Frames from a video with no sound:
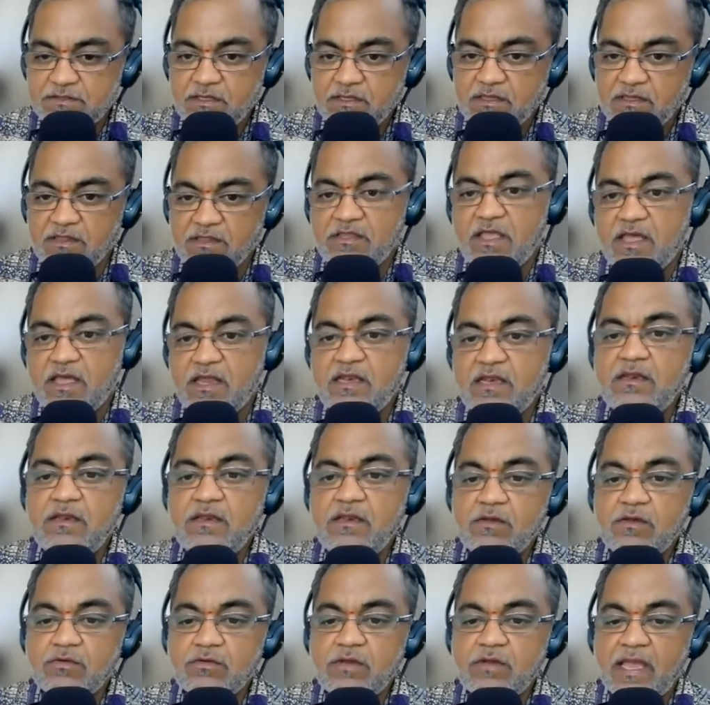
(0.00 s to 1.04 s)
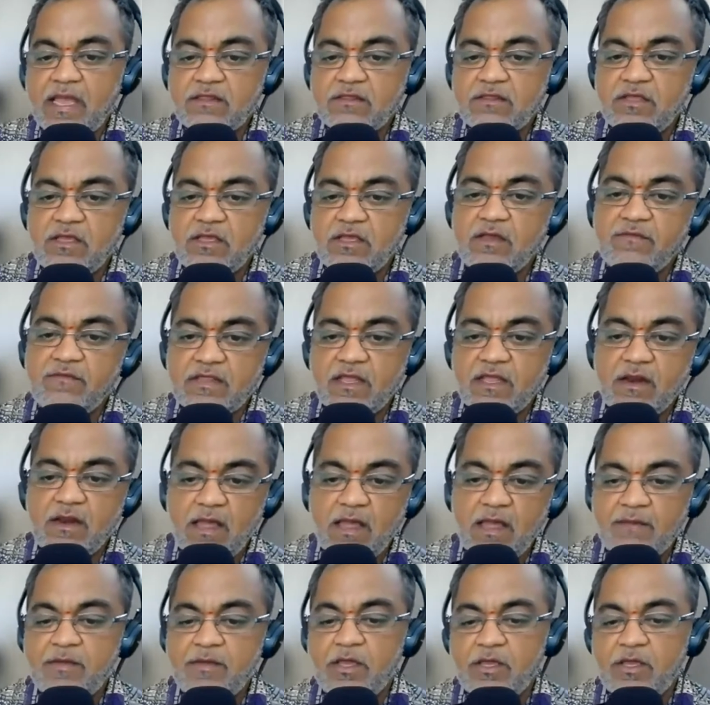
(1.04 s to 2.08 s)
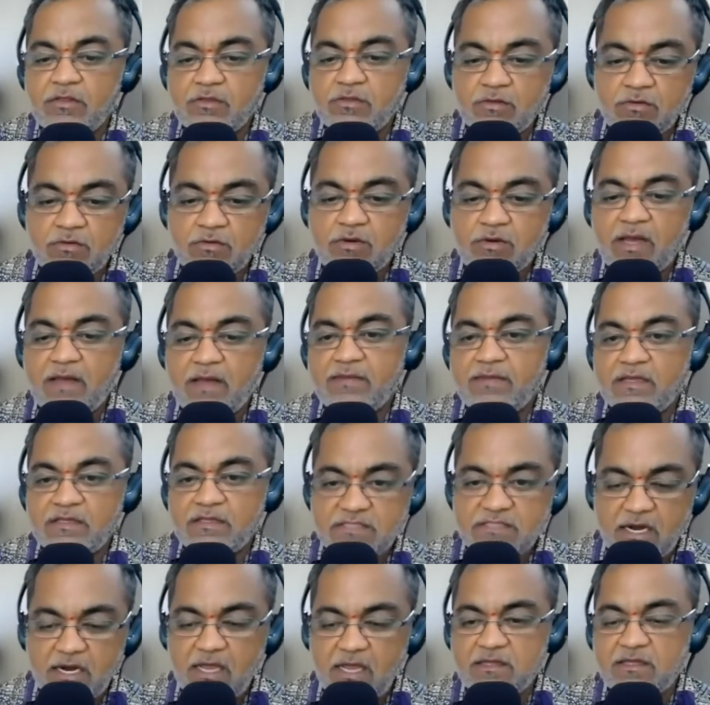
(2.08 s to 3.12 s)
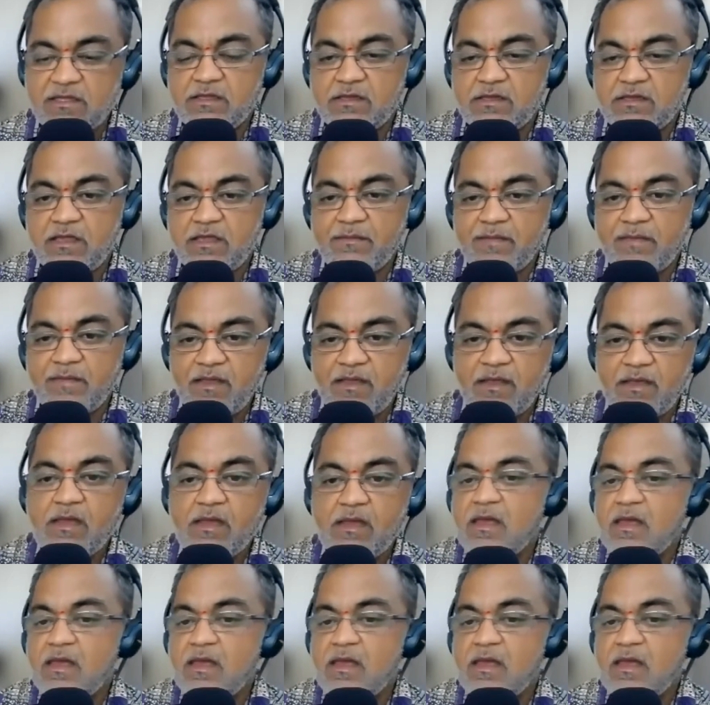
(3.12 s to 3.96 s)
Then you can think whether I am a Hindu, I am a Sanatan Dharmi.